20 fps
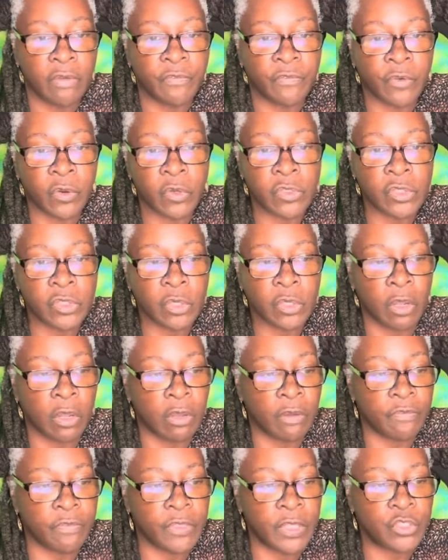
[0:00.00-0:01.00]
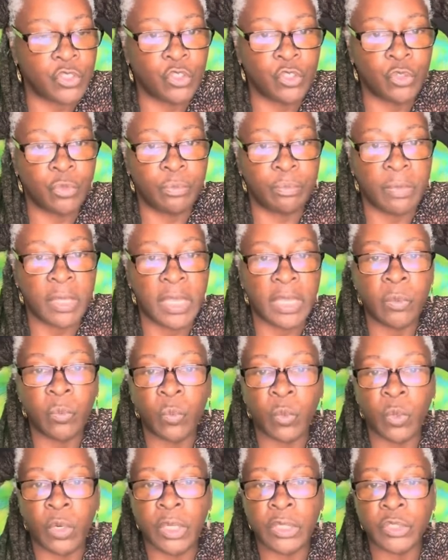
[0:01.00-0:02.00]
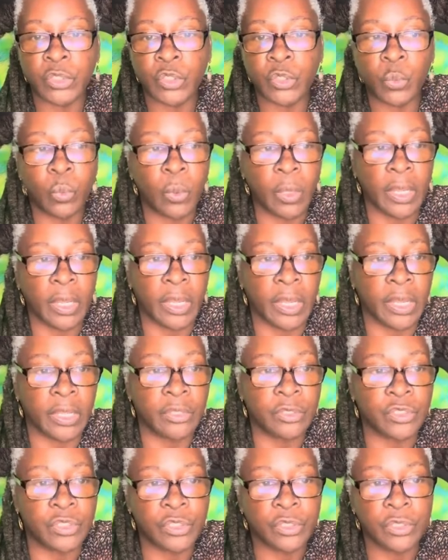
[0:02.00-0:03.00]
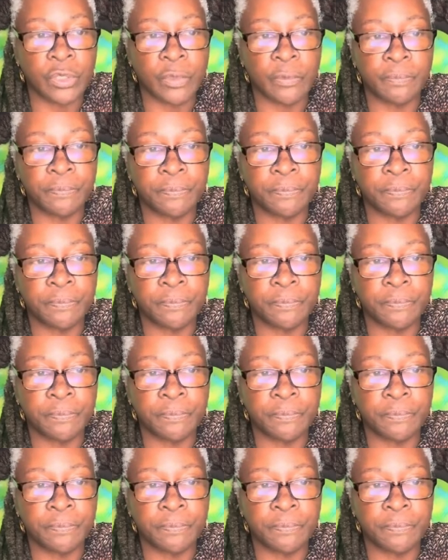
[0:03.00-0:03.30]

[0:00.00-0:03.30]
first off that you may want to watch.